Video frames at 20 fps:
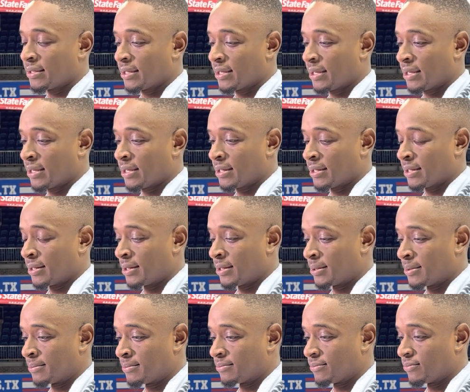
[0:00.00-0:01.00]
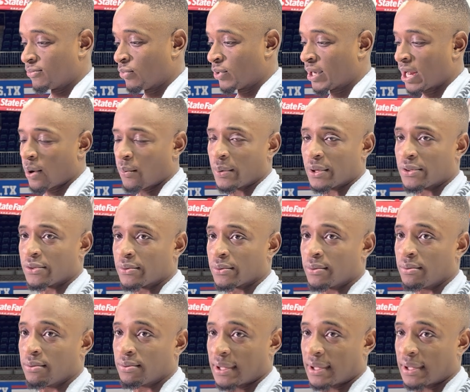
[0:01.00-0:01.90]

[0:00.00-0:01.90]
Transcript: and um, what I went through.